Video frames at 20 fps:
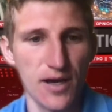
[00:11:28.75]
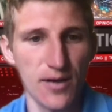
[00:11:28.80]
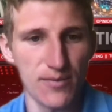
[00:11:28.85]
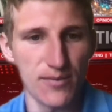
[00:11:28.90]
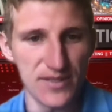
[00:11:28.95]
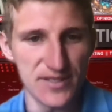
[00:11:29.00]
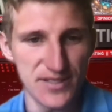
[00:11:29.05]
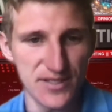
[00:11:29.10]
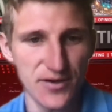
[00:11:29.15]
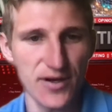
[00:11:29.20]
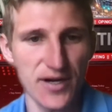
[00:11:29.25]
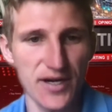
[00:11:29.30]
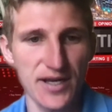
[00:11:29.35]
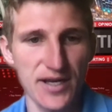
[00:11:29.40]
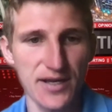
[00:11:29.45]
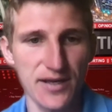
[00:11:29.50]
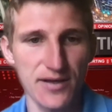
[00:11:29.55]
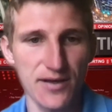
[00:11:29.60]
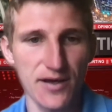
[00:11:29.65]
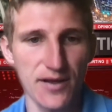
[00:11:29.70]
Is there
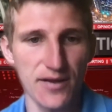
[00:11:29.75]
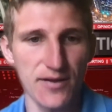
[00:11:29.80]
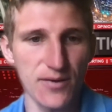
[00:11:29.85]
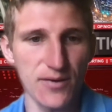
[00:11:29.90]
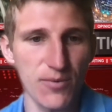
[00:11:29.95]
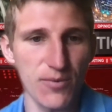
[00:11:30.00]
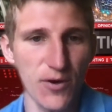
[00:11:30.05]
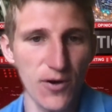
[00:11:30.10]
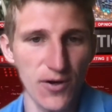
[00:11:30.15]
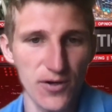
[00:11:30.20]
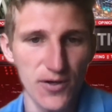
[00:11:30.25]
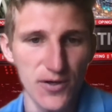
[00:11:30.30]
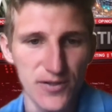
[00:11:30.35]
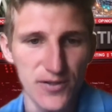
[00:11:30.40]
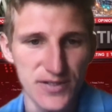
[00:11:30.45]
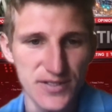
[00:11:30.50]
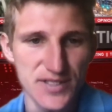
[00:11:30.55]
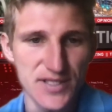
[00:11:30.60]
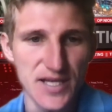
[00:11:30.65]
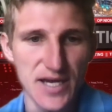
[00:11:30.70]
any other
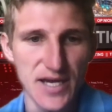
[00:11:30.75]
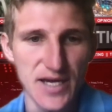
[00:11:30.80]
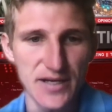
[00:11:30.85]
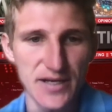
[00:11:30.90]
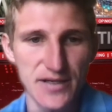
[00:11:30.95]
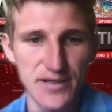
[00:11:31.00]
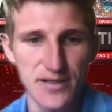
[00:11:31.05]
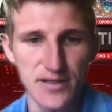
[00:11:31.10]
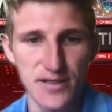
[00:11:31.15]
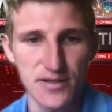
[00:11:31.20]
partners that